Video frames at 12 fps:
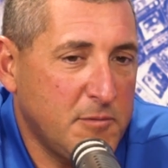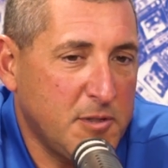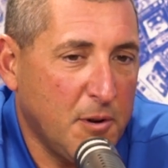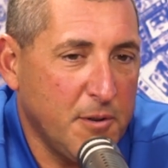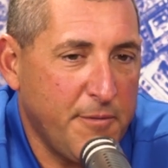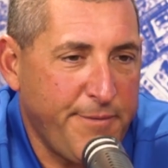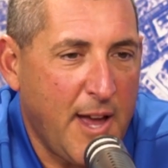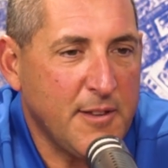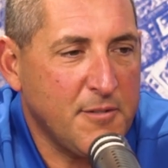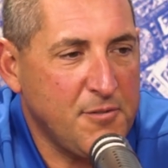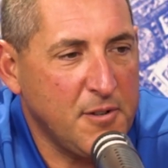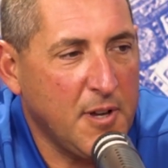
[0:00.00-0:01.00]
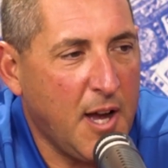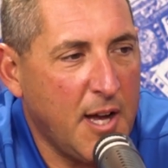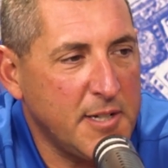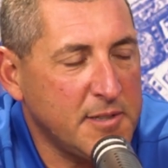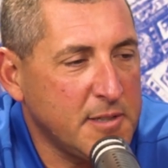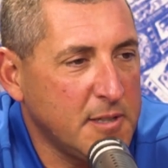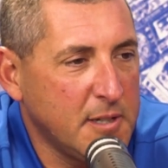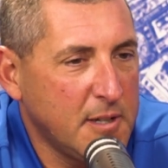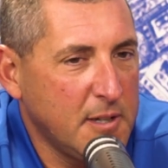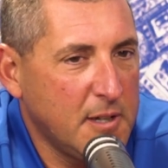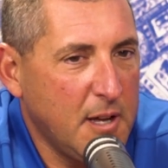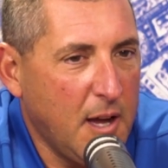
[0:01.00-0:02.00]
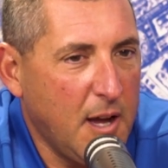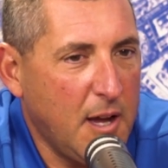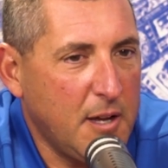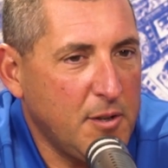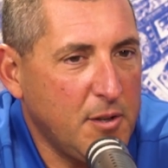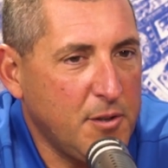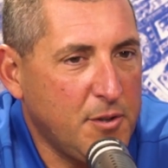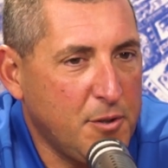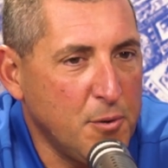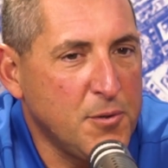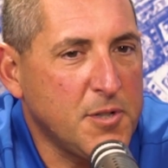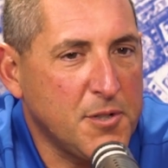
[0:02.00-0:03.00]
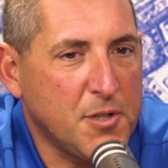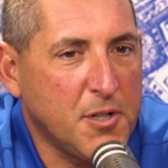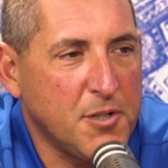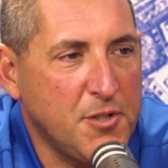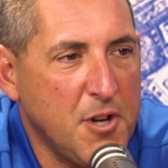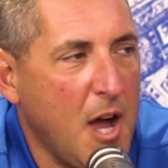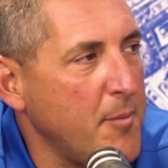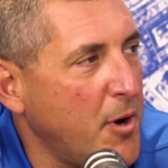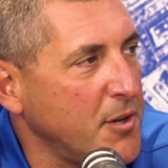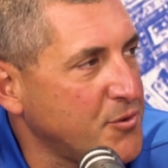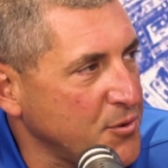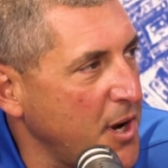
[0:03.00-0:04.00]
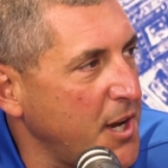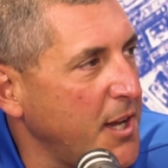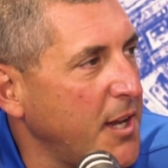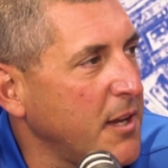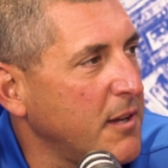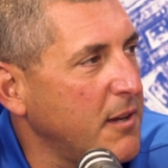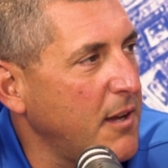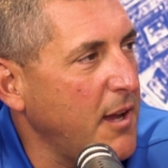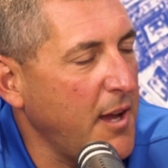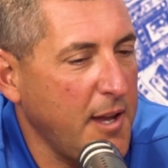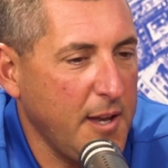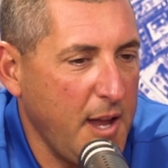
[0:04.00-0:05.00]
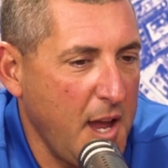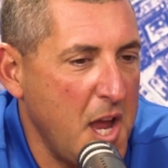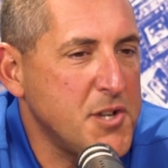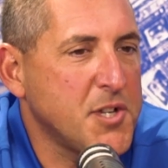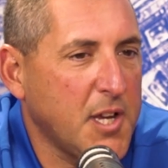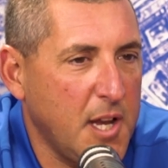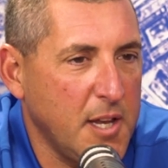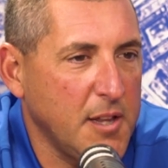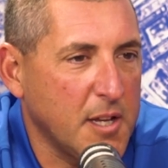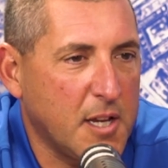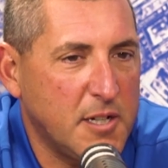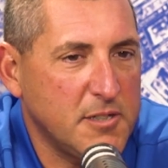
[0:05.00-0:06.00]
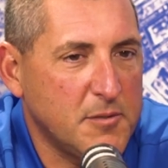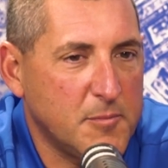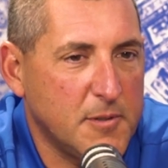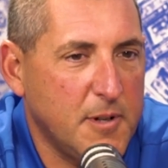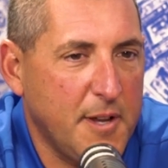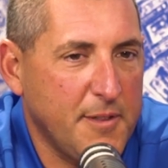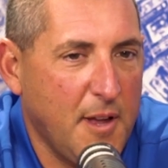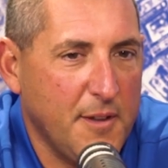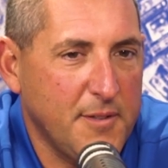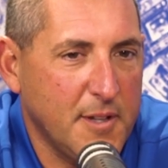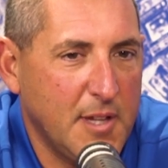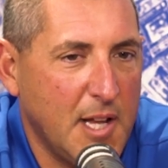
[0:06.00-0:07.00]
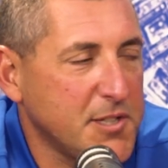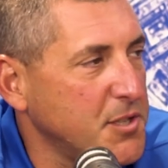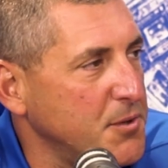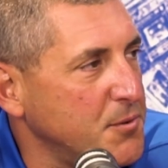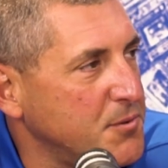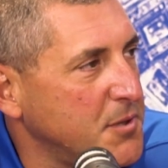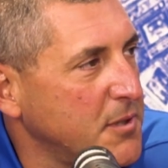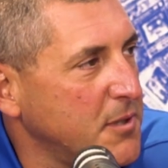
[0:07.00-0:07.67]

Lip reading: So the fact that you guys do such a good job on training and educating the customer, I think that's huge.